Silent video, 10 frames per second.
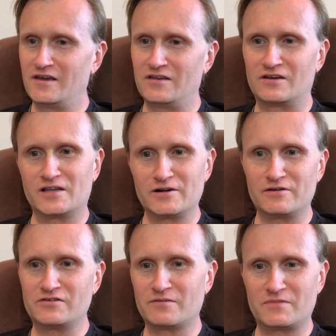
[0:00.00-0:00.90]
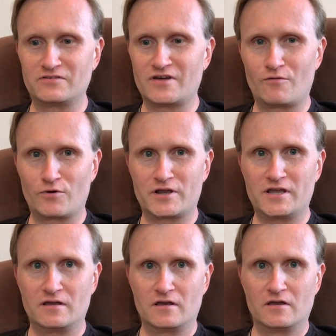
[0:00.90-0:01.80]
and clearly something's not
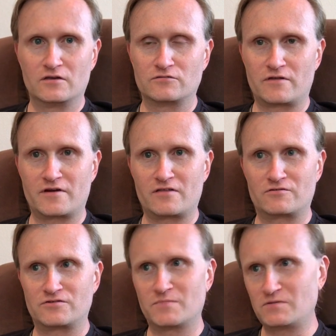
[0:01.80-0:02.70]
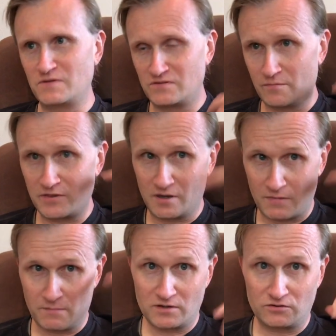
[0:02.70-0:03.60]
working. So I thought there must be something in
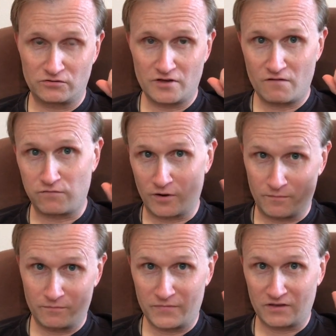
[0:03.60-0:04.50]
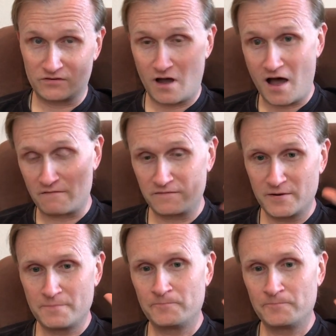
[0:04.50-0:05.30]
my mental software that's off.